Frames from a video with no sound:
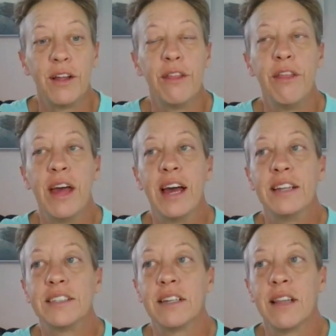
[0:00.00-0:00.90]

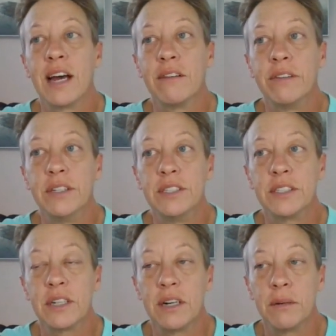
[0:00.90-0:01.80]
that a lot of
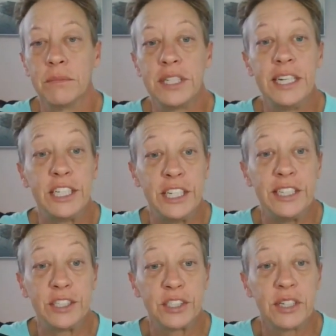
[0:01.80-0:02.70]
his um,
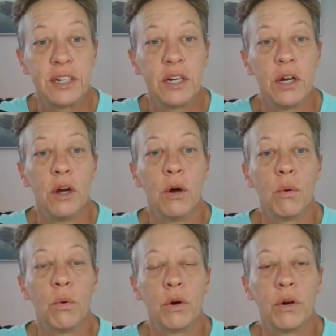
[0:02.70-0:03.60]
teachings
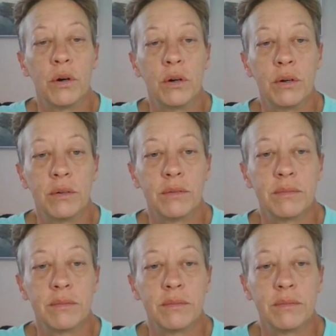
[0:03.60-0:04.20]
were